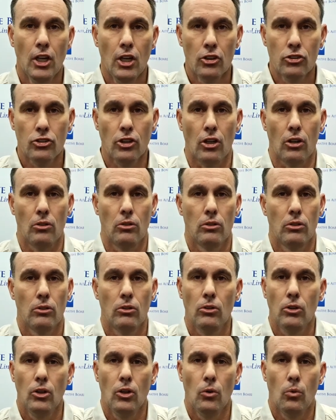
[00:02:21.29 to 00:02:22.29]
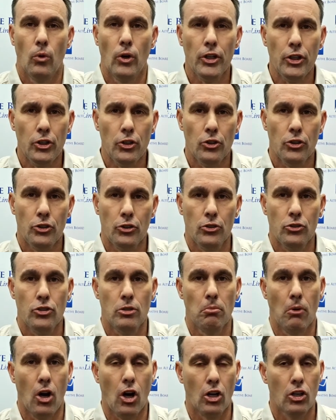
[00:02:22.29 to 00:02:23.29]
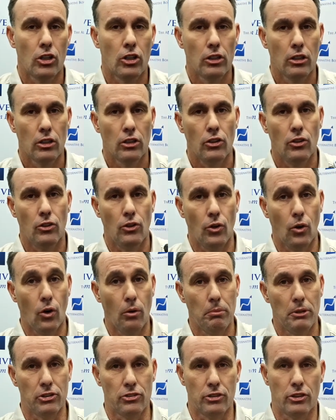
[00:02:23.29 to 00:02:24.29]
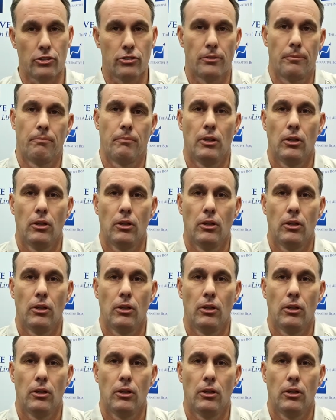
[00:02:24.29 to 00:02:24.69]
So, what do you do to market your business?